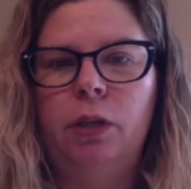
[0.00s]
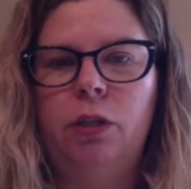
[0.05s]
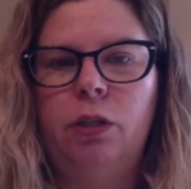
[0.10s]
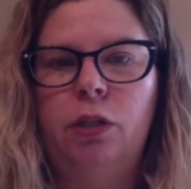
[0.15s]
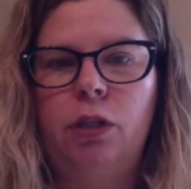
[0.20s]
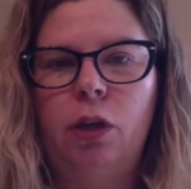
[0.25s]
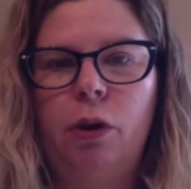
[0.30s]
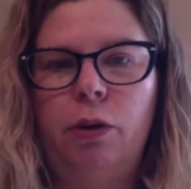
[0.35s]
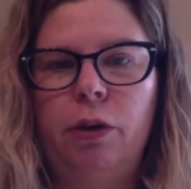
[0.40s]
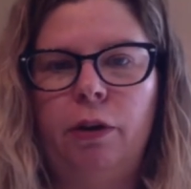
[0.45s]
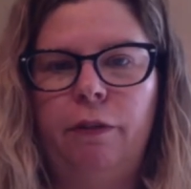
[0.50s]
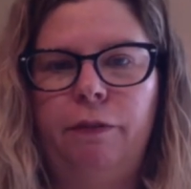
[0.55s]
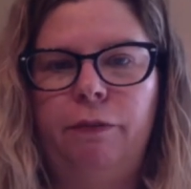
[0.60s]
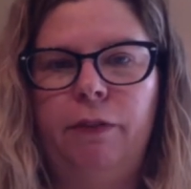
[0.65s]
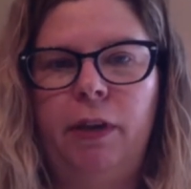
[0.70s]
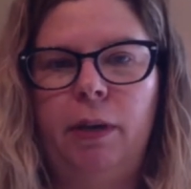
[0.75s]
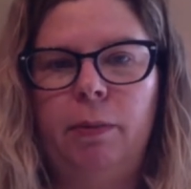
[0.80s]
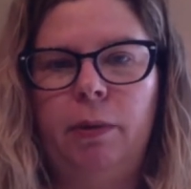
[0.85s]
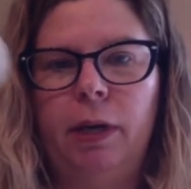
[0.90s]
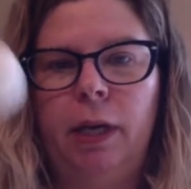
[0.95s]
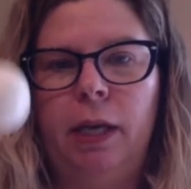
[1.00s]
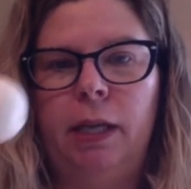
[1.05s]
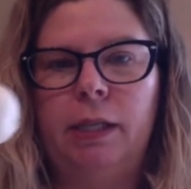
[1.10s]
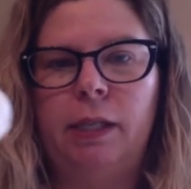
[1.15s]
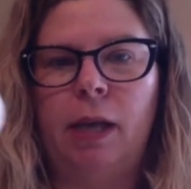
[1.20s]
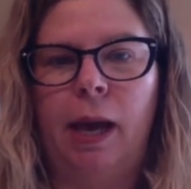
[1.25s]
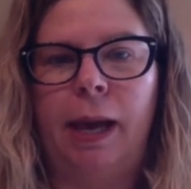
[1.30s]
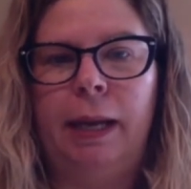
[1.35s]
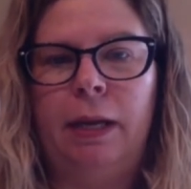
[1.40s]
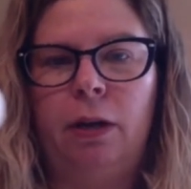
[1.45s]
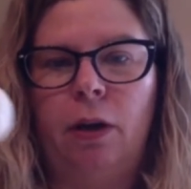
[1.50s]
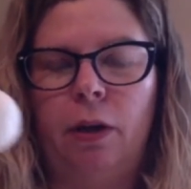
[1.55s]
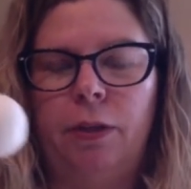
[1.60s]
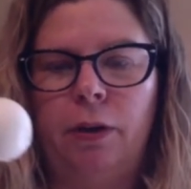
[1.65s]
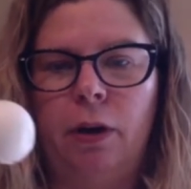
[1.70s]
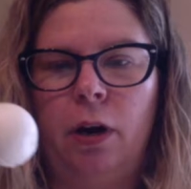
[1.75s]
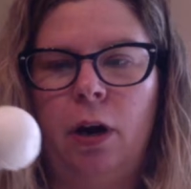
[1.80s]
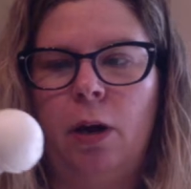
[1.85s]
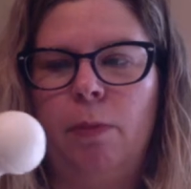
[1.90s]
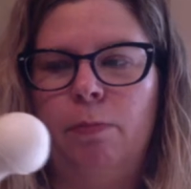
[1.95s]
So your femur is
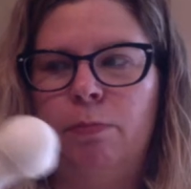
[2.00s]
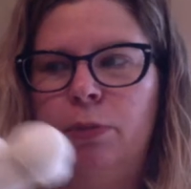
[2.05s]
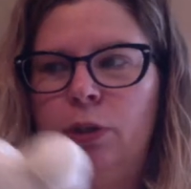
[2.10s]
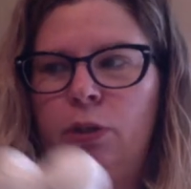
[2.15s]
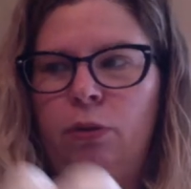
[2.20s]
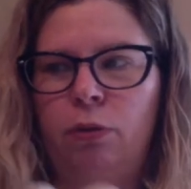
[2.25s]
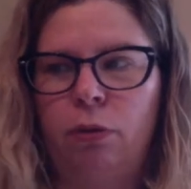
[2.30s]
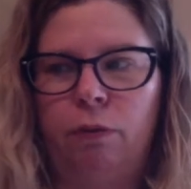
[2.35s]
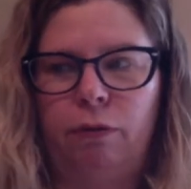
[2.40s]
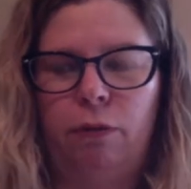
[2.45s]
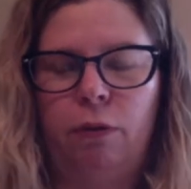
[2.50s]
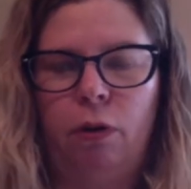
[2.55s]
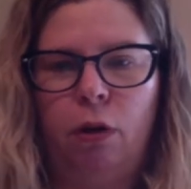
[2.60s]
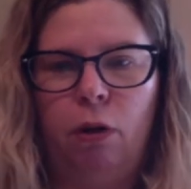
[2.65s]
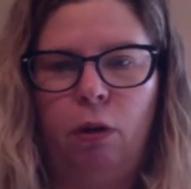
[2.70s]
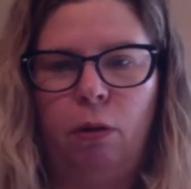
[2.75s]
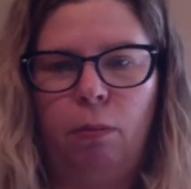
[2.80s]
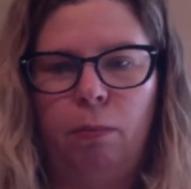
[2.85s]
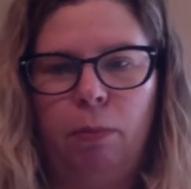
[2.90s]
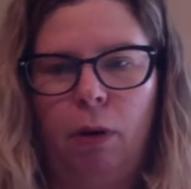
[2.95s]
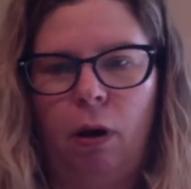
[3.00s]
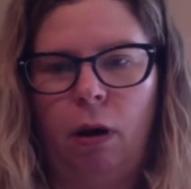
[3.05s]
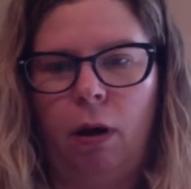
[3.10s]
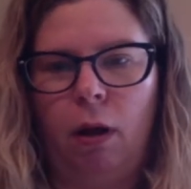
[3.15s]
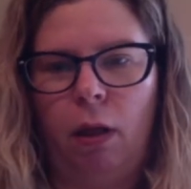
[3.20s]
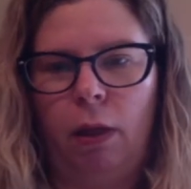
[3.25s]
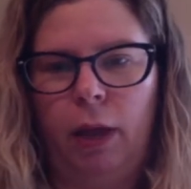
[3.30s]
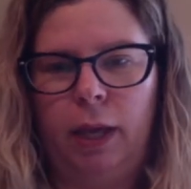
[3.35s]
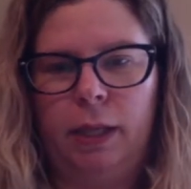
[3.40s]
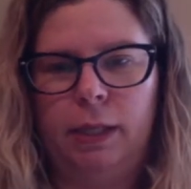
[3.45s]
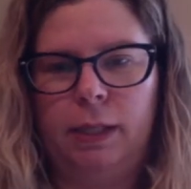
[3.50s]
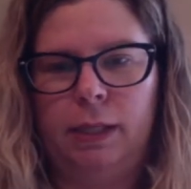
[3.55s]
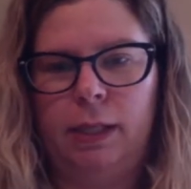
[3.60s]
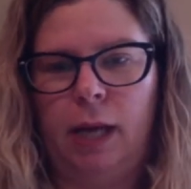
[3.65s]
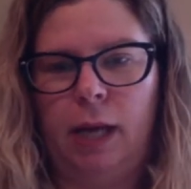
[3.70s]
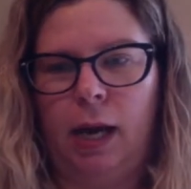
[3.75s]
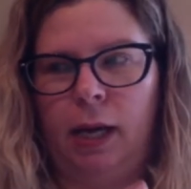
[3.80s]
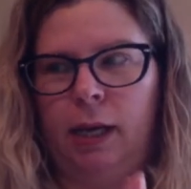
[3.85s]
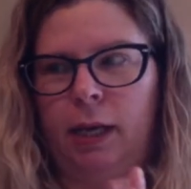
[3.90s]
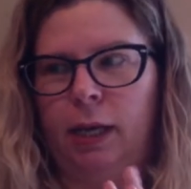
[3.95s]
another beautiful ball and
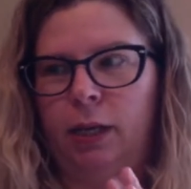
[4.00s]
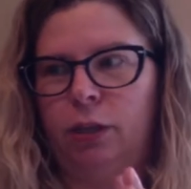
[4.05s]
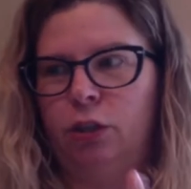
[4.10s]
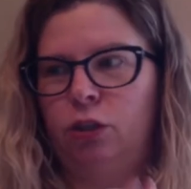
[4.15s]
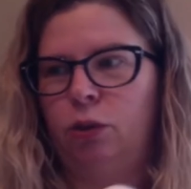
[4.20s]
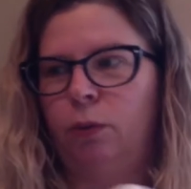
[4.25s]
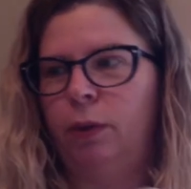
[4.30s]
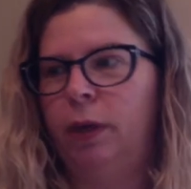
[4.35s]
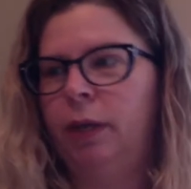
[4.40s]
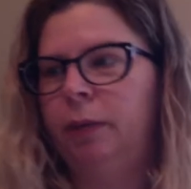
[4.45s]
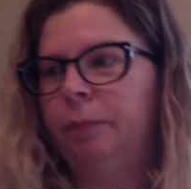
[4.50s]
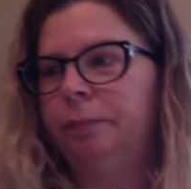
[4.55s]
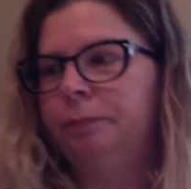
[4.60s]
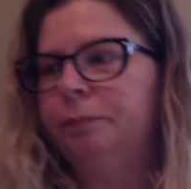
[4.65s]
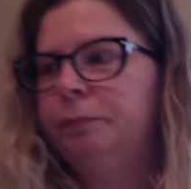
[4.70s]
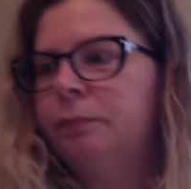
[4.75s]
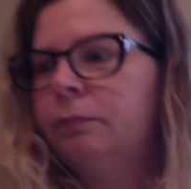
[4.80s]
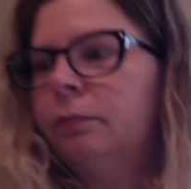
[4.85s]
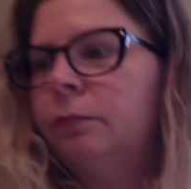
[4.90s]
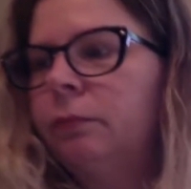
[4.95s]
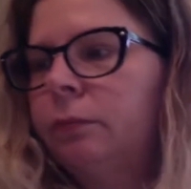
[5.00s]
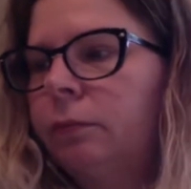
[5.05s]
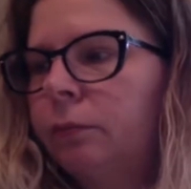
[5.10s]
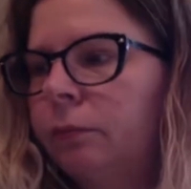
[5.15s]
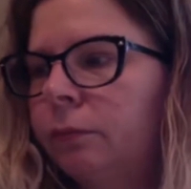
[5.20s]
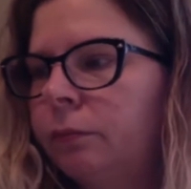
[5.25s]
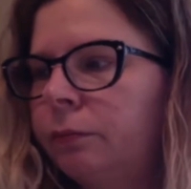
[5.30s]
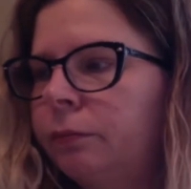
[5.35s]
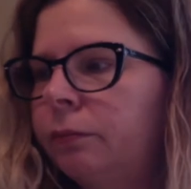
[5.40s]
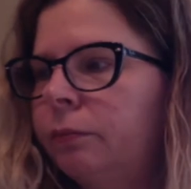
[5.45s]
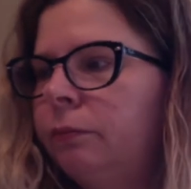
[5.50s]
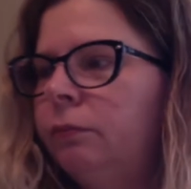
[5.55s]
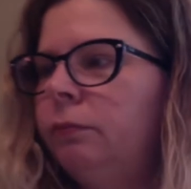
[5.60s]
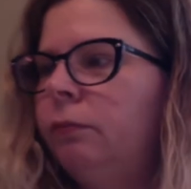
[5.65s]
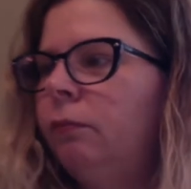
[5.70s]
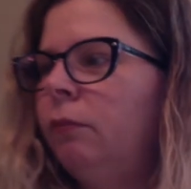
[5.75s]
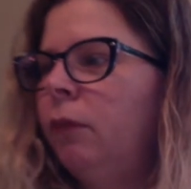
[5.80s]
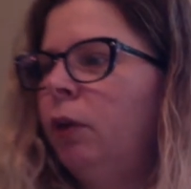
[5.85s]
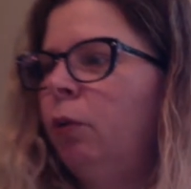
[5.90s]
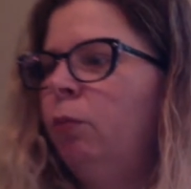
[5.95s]
socket joint.
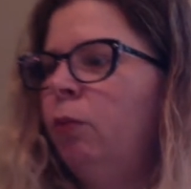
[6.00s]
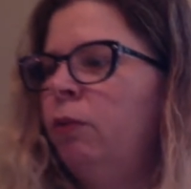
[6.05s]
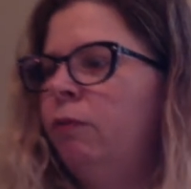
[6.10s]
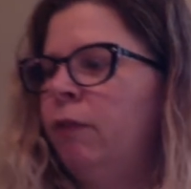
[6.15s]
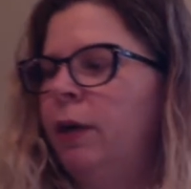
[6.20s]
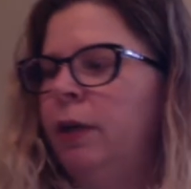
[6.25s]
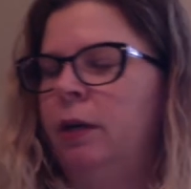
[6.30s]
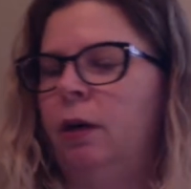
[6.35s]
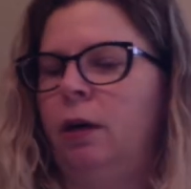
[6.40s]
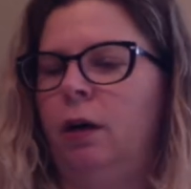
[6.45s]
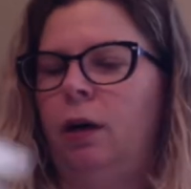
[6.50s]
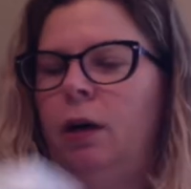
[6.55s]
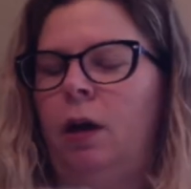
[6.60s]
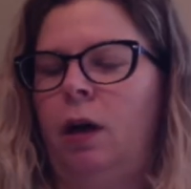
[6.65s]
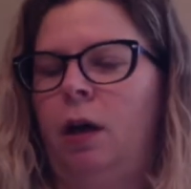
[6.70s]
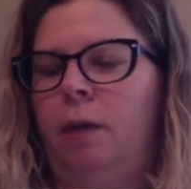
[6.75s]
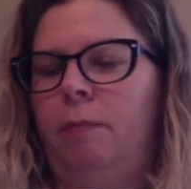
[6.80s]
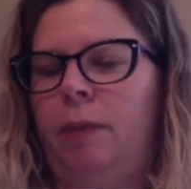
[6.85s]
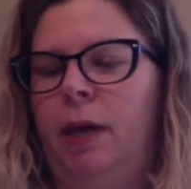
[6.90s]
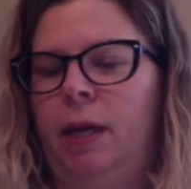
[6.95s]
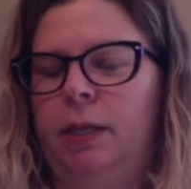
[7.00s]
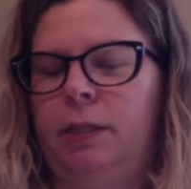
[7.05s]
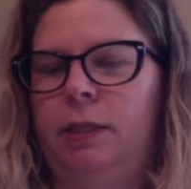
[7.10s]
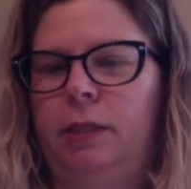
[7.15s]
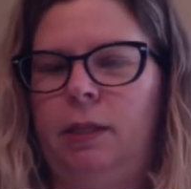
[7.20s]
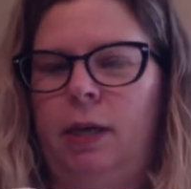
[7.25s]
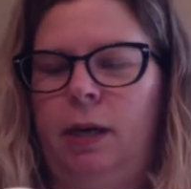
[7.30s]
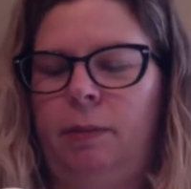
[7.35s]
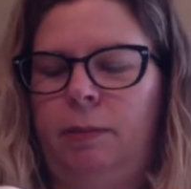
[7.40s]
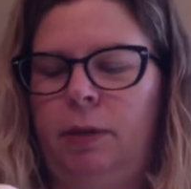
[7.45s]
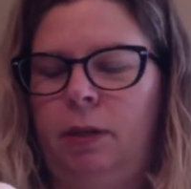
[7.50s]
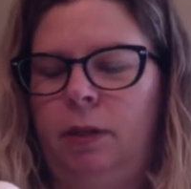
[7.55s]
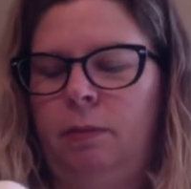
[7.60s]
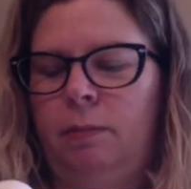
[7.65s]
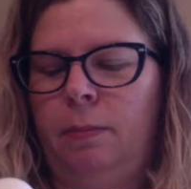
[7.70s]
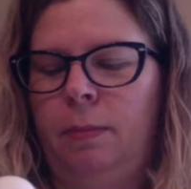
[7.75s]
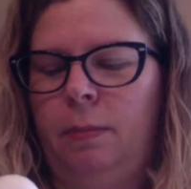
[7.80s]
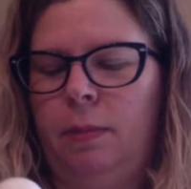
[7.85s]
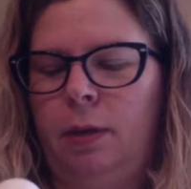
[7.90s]
We find our acetabulum